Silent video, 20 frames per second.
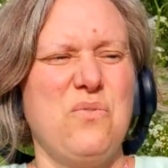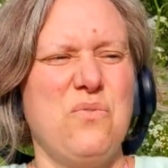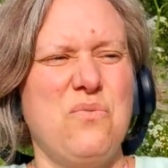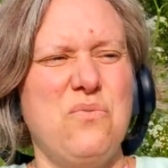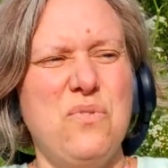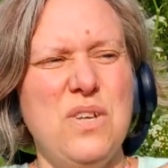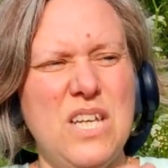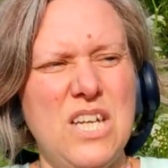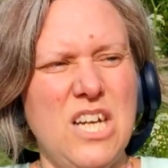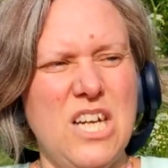
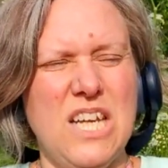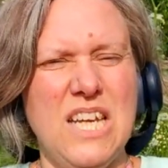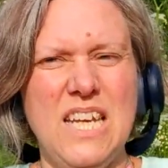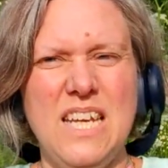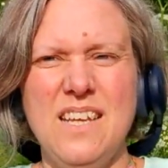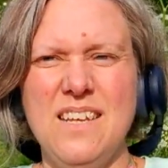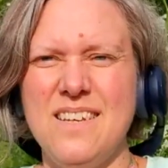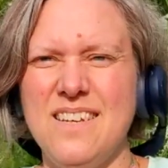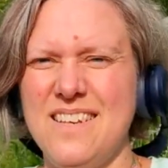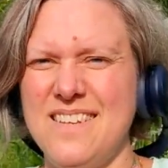
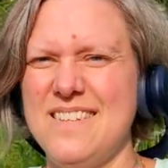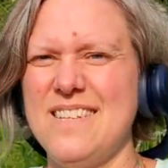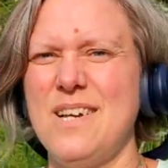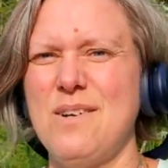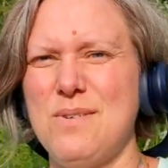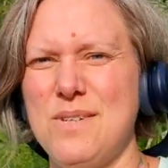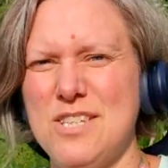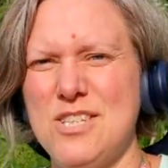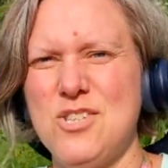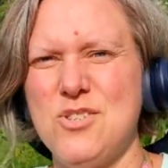fiddly because I
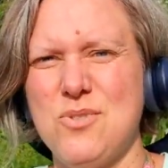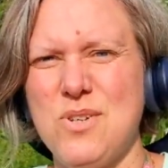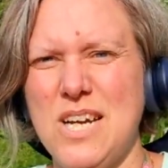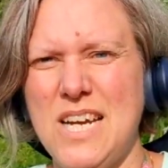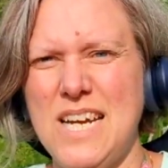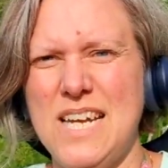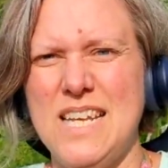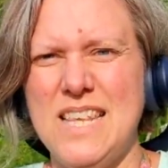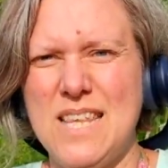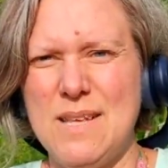was
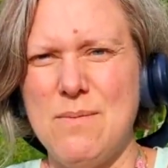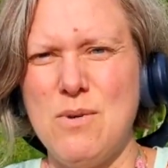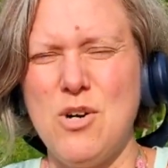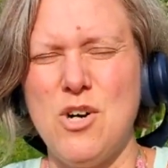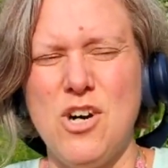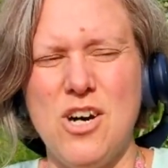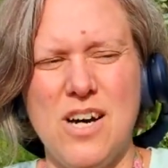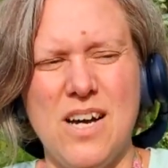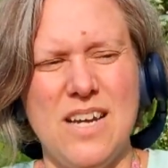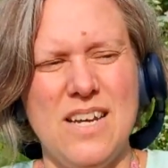trying them
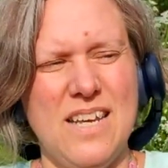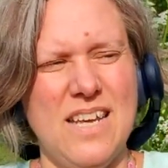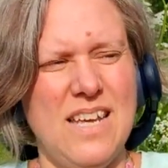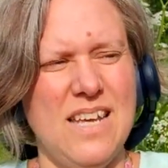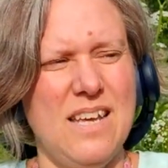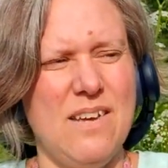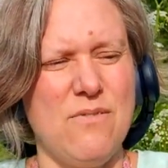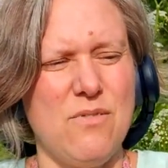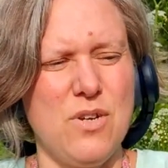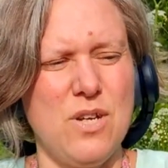on
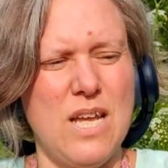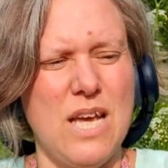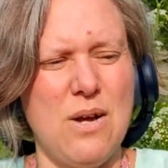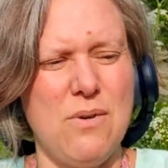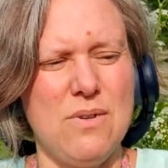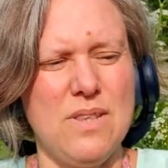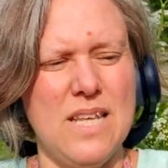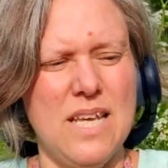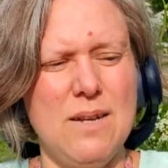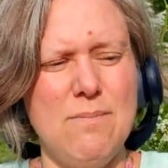every
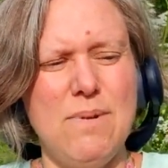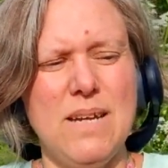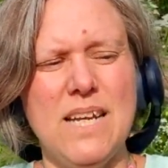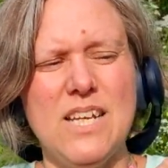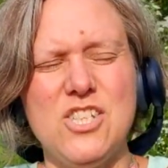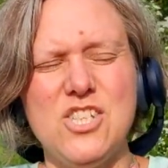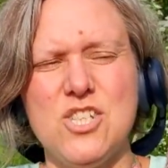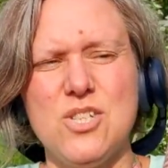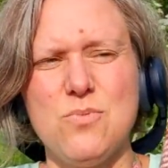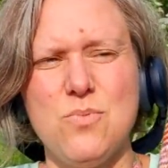now and then, but
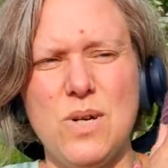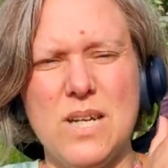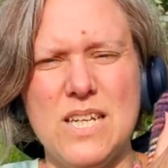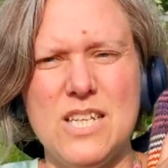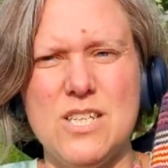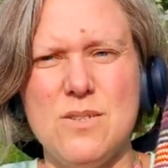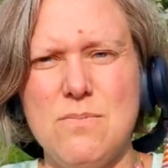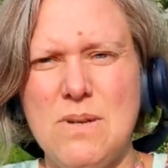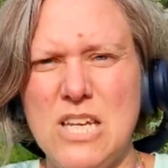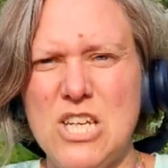I just
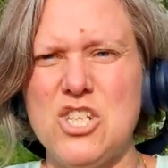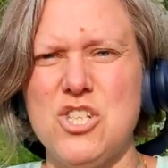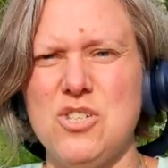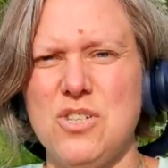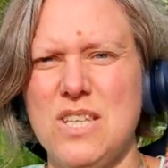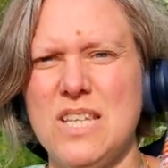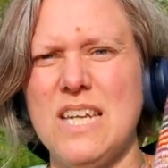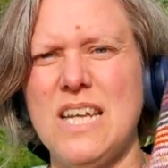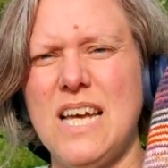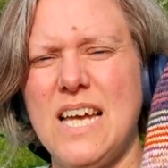wanted to make
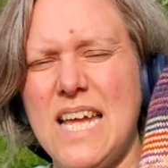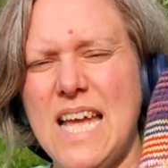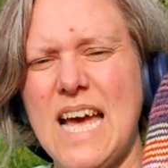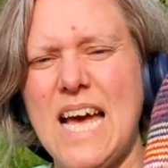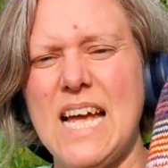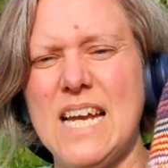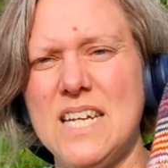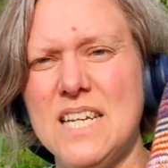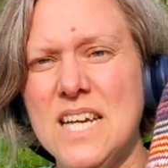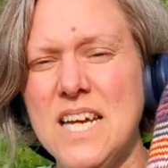sure that I
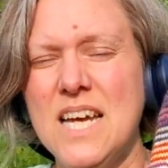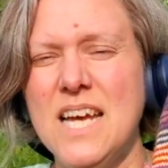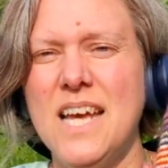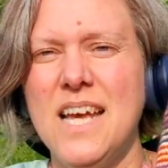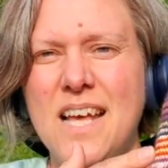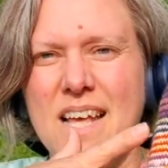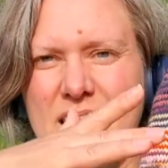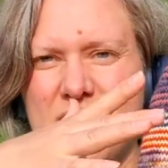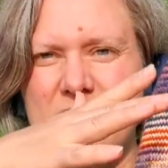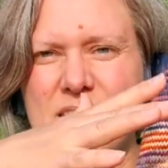had
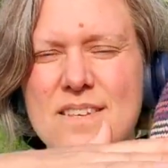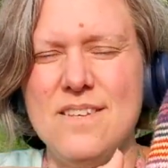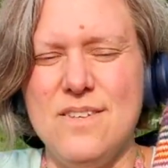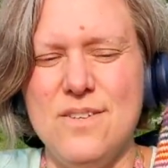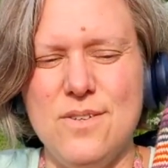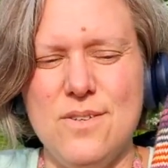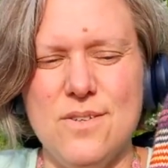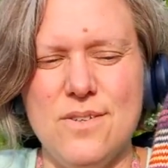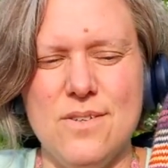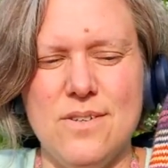
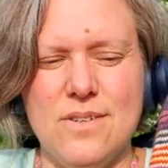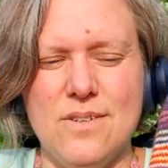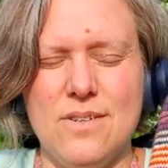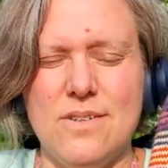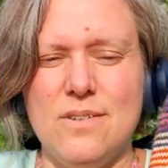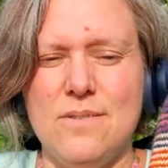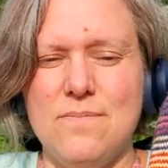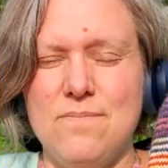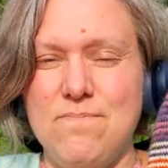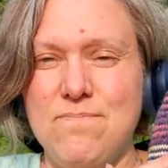
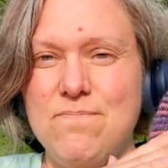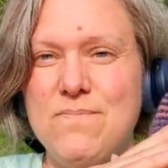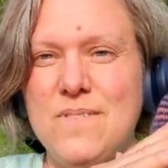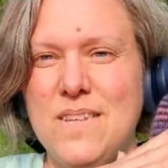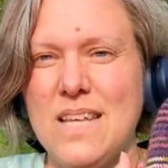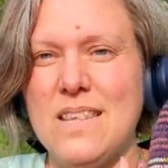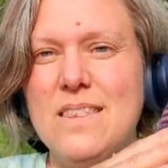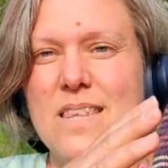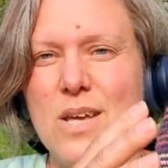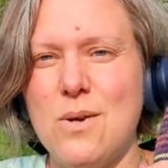
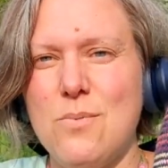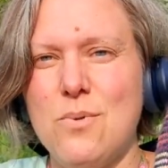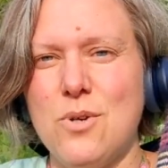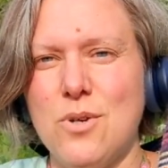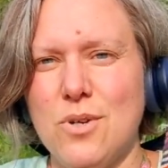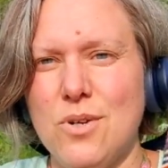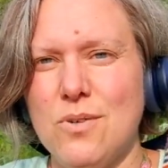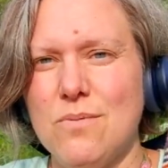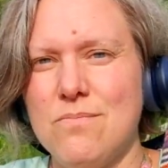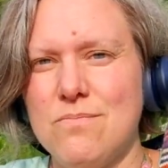that they
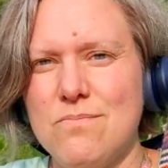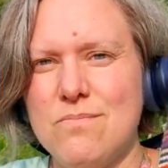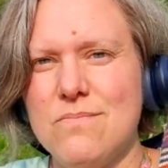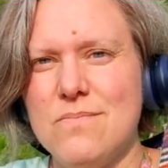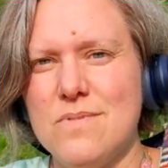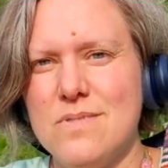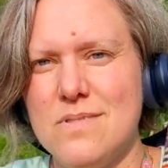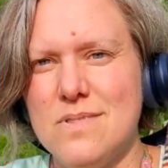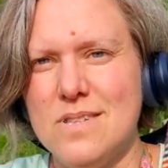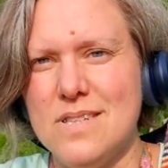were
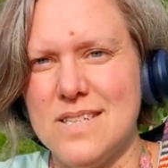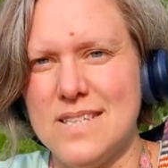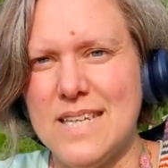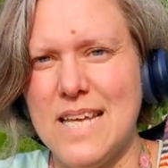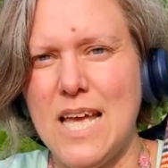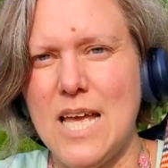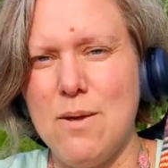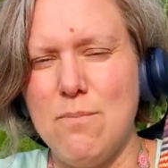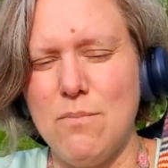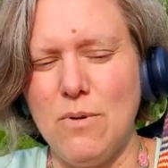the
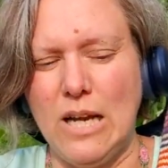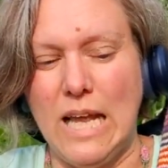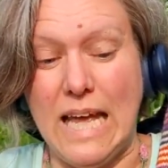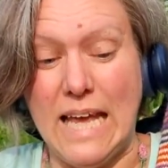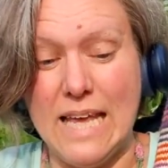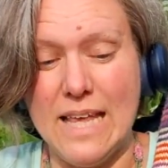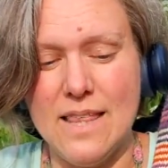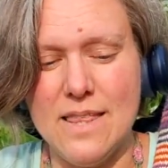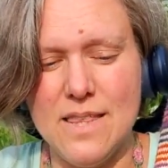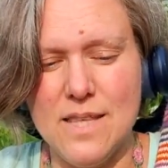same
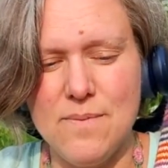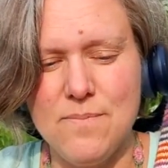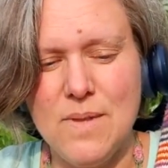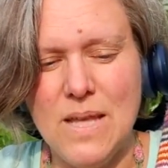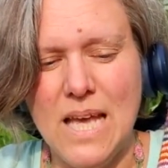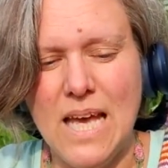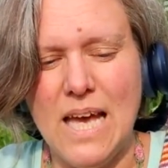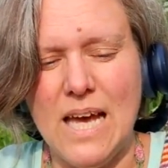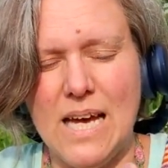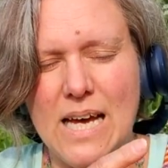length
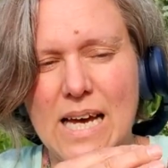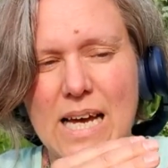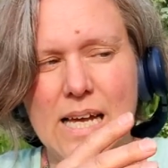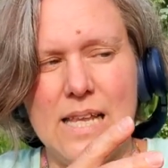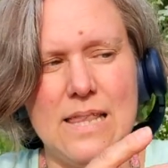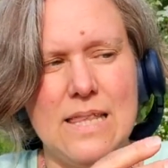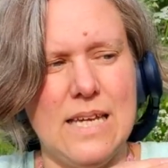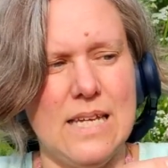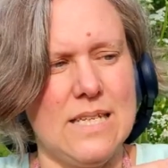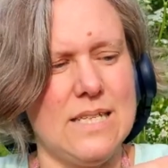
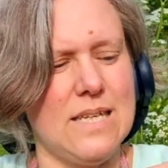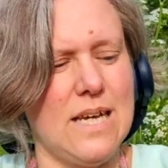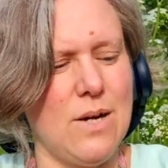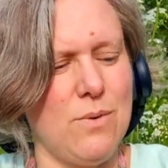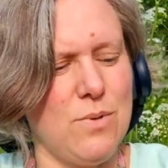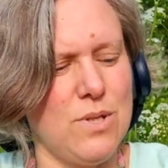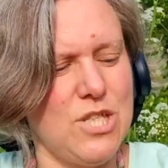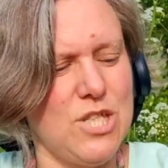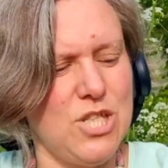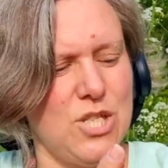and that I
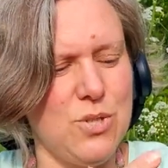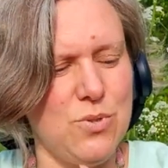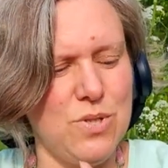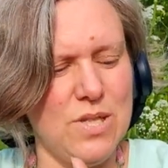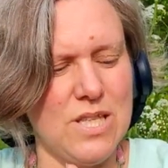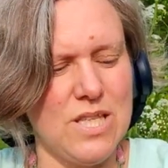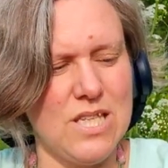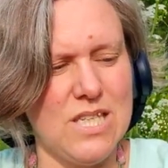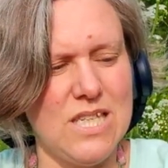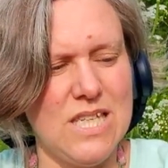was
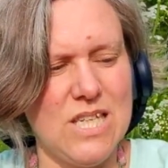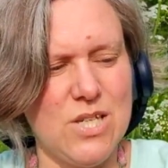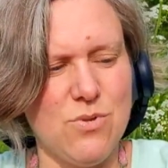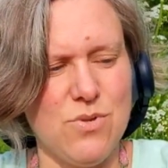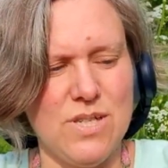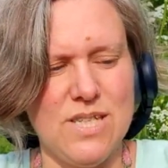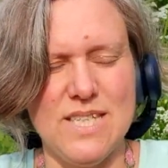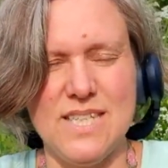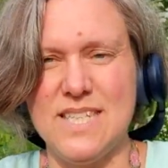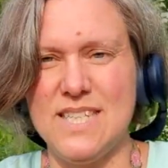doing the
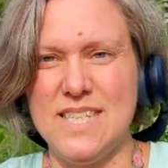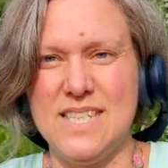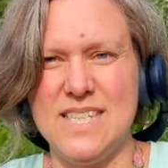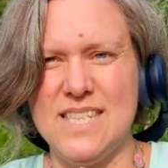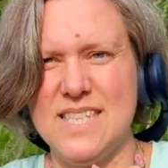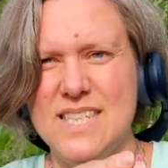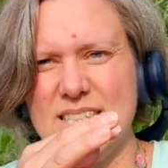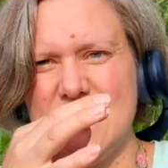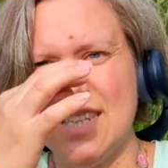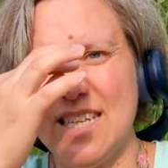
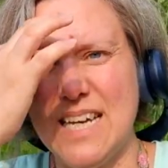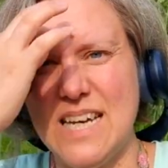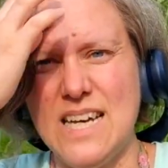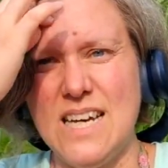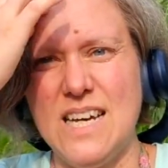decreases